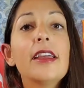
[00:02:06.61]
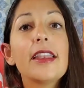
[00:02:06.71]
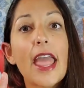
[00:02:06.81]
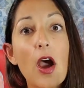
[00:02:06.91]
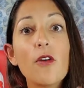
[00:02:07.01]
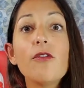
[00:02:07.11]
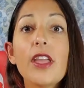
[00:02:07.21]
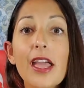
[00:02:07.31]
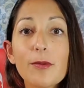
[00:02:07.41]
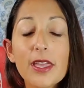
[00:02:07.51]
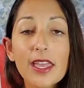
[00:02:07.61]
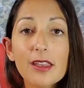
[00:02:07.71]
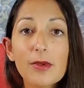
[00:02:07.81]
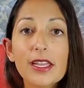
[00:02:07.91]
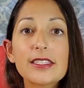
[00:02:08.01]
Now, VIPKid
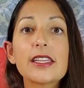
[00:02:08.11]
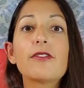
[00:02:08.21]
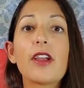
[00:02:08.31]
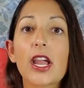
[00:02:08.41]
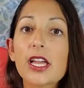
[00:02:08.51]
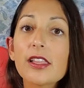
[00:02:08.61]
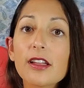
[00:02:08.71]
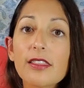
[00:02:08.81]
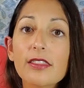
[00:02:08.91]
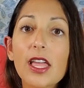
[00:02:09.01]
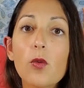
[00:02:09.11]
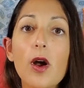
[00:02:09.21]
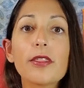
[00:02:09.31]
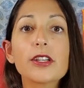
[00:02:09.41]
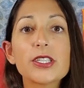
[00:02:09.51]
makes it very clear that they
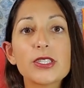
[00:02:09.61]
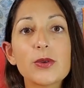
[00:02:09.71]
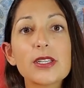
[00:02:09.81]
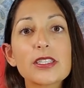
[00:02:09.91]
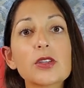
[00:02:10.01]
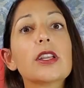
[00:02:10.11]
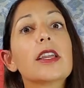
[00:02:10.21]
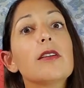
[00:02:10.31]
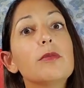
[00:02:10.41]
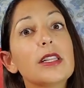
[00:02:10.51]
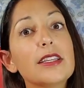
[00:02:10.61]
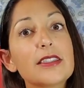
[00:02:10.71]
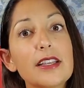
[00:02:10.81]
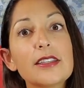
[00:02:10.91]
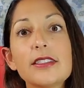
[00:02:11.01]
want their students learning complete
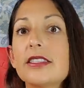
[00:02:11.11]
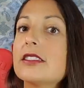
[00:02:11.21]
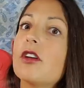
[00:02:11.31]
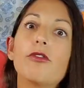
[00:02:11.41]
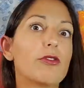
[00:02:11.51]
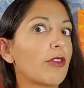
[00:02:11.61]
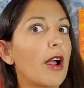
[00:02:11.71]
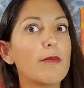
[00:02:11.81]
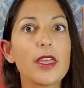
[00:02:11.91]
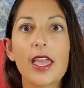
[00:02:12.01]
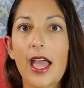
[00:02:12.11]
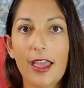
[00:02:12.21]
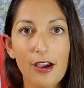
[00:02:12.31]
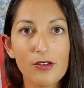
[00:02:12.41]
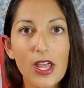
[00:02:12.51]
sentences from the
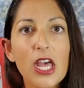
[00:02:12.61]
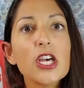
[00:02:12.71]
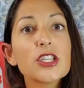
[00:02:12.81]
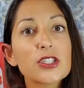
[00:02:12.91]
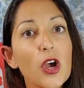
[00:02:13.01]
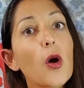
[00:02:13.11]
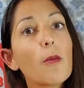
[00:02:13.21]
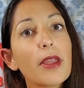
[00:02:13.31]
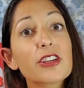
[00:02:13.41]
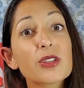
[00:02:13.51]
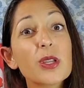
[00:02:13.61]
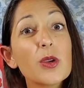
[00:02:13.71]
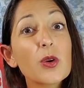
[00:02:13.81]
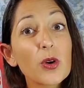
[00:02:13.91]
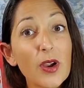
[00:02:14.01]
get-go. So make sure
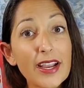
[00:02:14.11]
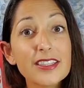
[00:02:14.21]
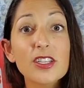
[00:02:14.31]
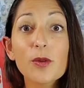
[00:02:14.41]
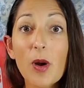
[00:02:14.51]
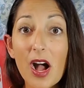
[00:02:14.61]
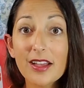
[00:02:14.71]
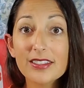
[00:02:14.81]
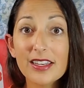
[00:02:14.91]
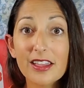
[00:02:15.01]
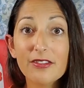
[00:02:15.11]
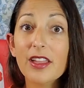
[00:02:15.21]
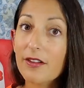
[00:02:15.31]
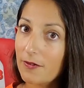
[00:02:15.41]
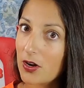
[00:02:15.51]
you correct and you're positive
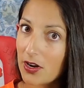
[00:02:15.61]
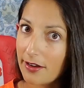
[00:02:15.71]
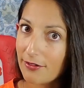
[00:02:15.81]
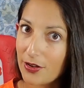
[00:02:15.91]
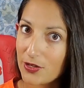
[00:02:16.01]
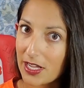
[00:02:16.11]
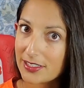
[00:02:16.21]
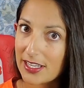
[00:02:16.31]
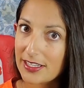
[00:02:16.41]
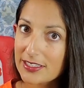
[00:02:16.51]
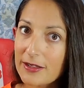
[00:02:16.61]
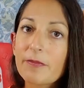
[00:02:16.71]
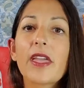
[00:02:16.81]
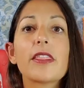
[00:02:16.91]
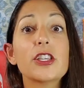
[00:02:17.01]
if your interview does this
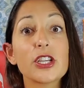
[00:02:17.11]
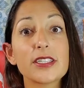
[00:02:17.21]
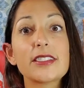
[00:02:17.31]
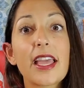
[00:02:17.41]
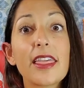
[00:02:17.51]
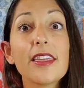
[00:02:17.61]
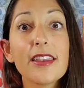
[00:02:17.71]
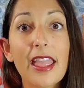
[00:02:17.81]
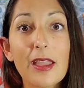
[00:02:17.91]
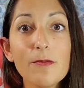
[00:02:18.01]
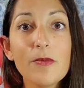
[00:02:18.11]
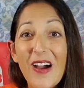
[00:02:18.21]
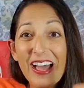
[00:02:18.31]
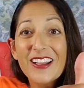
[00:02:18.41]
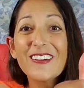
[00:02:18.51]
and they just say the name.
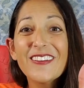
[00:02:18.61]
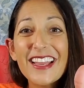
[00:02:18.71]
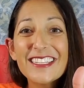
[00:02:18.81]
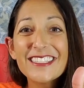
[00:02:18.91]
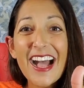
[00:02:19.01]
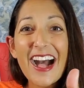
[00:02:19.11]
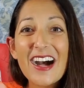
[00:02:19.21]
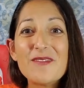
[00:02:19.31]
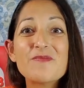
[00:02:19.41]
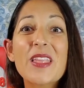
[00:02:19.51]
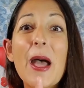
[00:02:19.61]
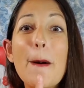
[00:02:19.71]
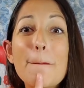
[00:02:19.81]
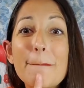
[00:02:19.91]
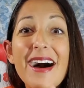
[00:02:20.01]
Great job!
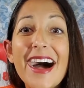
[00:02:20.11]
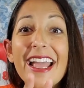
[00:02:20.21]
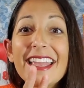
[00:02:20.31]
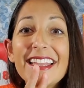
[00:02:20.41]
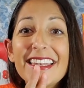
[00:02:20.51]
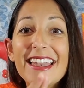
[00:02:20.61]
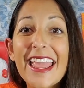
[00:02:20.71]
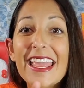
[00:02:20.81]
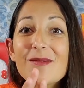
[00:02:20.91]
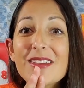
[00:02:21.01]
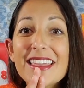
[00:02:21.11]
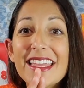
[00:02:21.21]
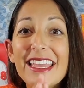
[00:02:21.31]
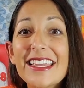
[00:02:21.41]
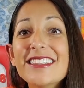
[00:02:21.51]
My name
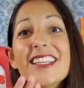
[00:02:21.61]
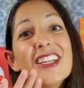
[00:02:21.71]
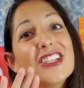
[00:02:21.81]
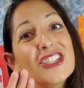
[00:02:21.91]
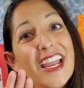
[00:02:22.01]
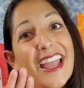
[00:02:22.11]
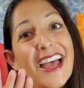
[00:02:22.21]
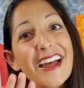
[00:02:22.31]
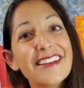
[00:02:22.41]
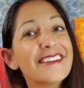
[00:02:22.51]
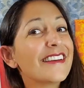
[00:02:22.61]
is Jan.